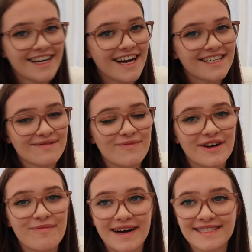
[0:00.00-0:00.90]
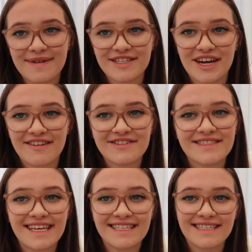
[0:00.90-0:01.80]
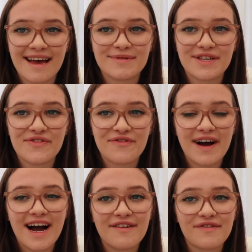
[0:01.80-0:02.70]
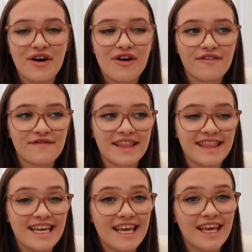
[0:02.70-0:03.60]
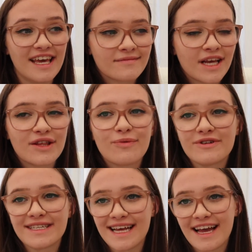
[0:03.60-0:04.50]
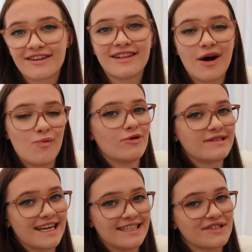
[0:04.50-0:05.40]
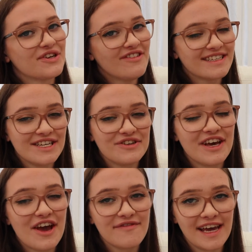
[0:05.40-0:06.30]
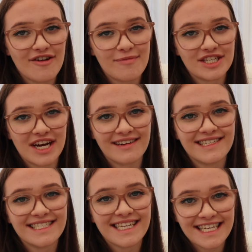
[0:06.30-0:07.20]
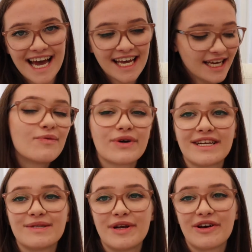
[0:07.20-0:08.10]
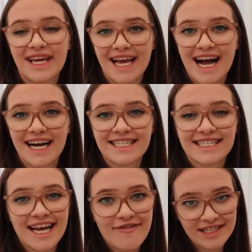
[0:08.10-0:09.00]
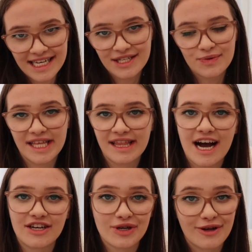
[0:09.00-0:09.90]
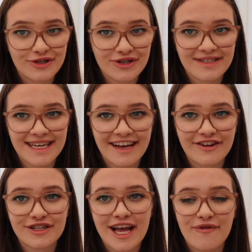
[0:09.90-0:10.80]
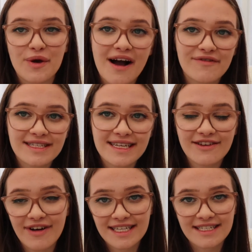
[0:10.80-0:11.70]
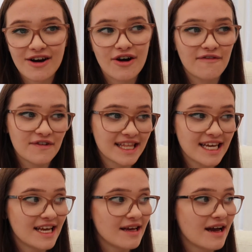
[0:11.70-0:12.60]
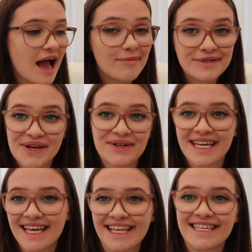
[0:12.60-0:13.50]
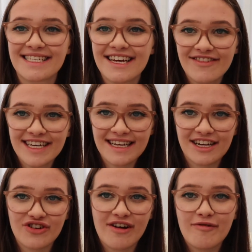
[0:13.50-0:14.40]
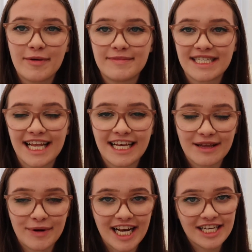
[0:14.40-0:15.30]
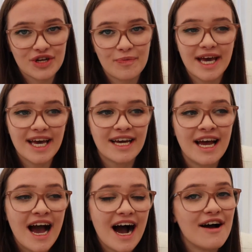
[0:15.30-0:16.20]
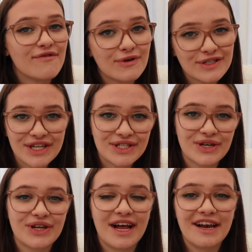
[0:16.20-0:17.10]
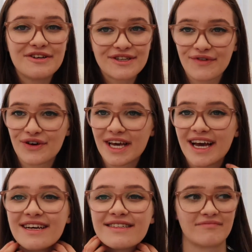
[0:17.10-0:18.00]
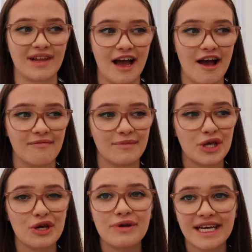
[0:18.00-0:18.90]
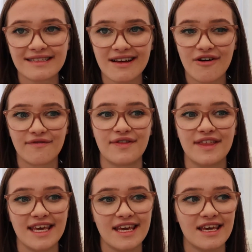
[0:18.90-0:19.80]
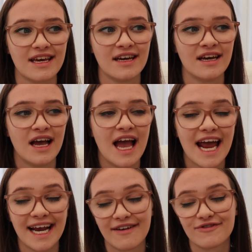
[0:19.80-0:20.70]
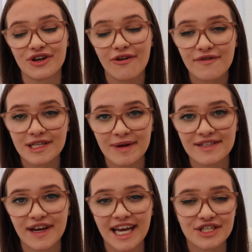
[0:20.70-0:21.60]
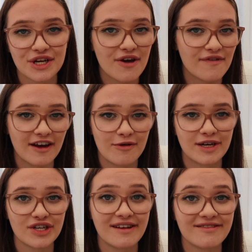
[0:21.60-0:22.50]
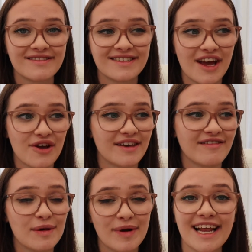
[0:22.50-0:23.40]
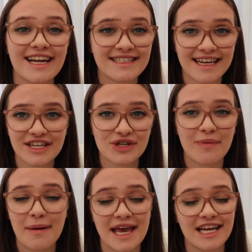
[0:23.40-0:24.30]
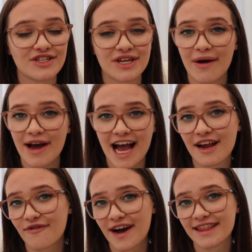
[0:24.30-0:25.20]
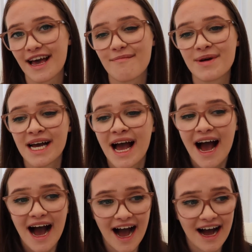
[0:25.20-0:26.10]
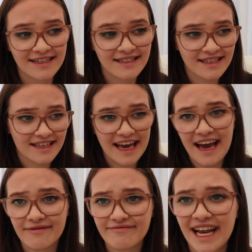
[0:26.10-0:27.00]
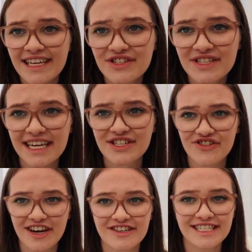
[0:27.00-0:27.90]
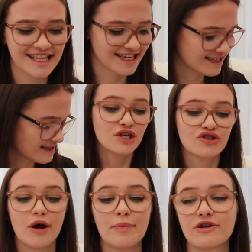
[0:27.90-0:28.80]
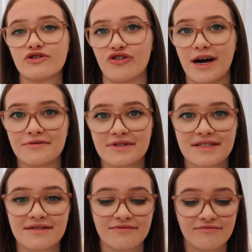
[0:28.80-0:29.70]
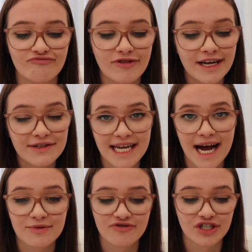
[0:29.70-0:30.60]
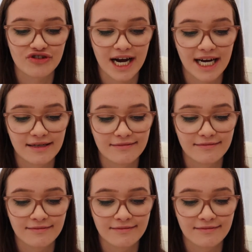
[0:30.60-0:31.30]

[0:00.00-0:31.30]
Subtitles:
guys and welcome back to my channel. This is episode 5 of the water cycle and water insecurity unit over here on my channel. Today we're going to be looking at deficits within the hydrological cycle. If you haven't seen the rest of the episodes in this series, I'll try and remember to link the playlist up here. I've also done a load of other units of the A-level geography specification over here on my channel, so they're in the playlist section on my page. Go ahead, find them. And yeah, let's just get straight on into this. Tropical droughts. Rio's taps run dry.